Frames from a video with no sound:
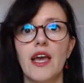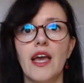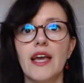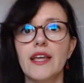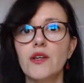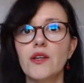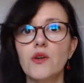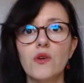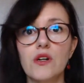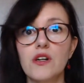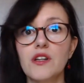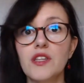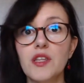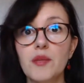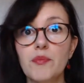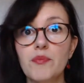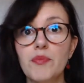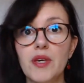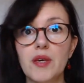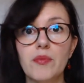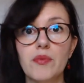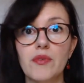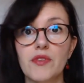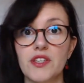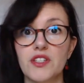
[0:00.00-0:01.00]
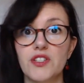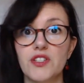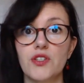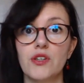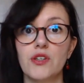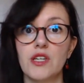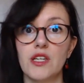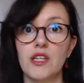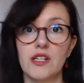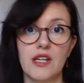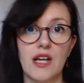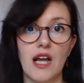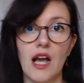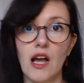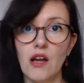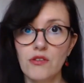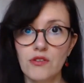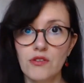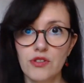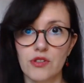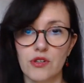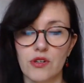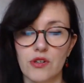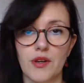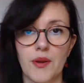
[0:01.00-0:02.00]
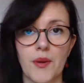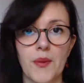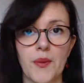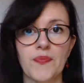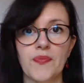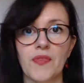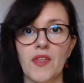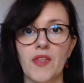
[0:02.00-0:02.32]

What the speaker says: and who are the people that you can count on.